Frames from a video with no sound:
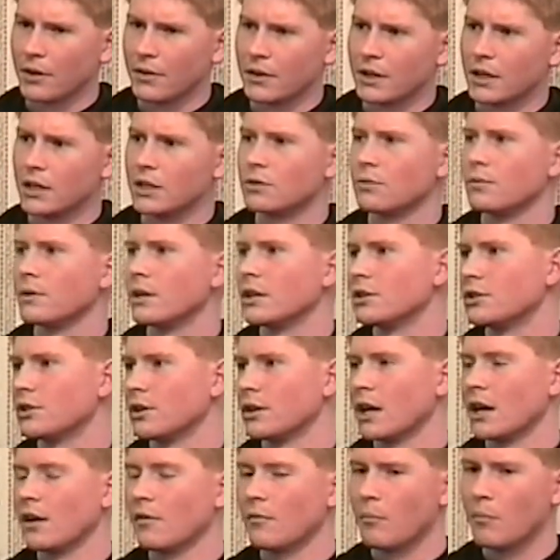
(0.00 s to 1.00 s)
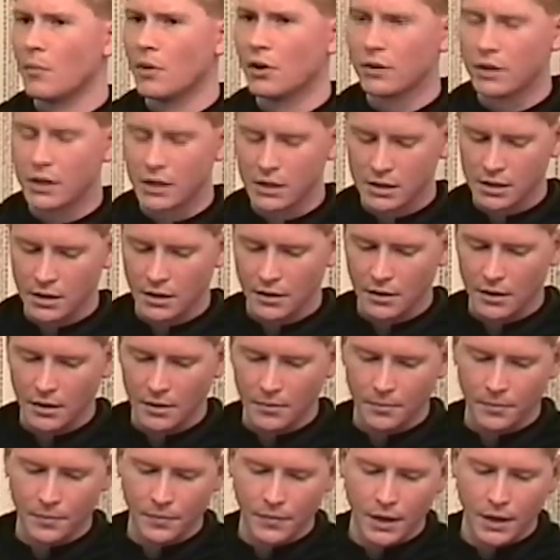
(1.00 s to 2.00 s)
of these when they should have millions of them.